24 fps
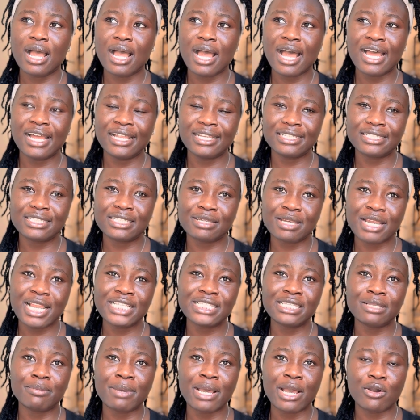And
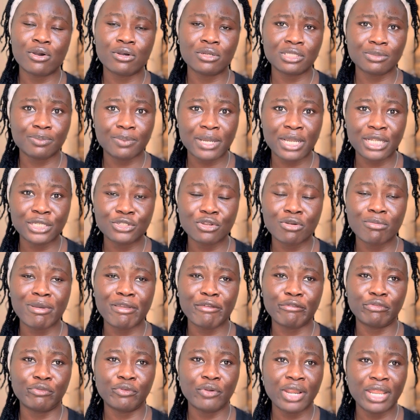let's say my husband or
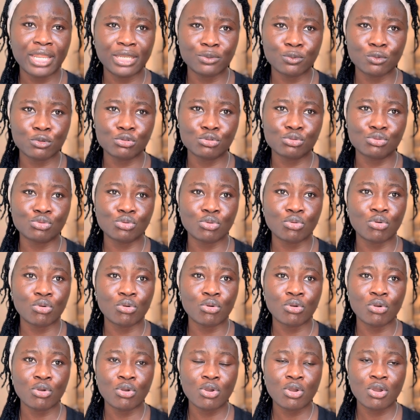my friend wants
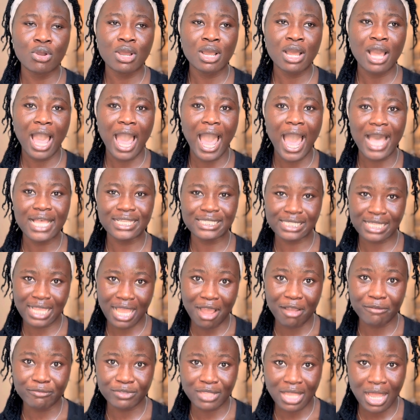to ask
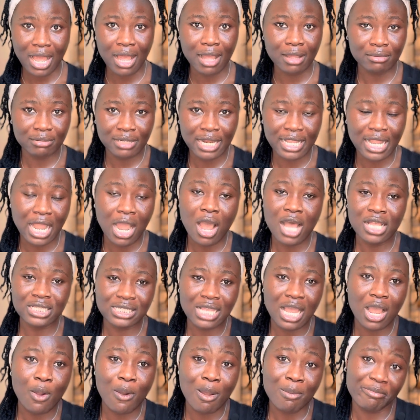how
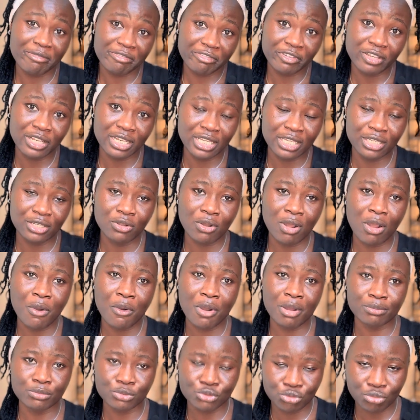I'm feeling or how
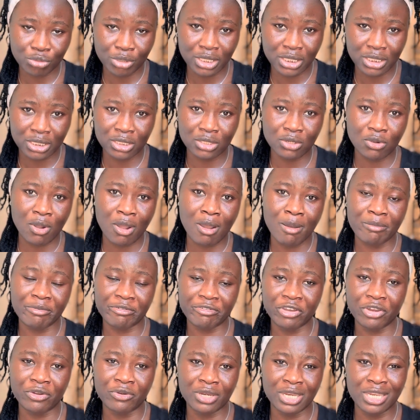I'm doing or how I'm
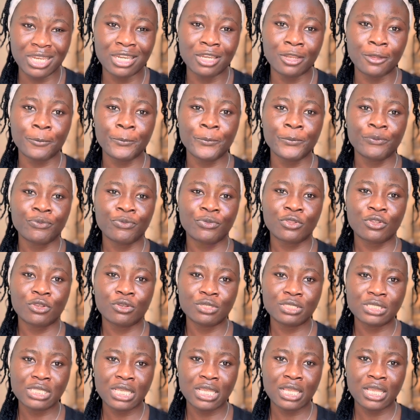faring. You
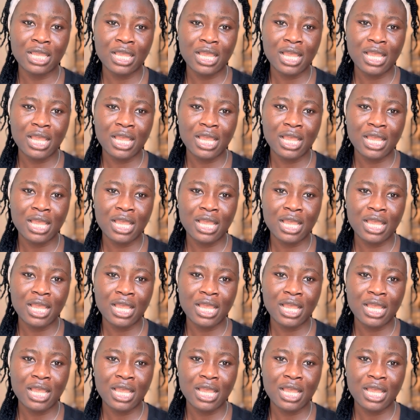see,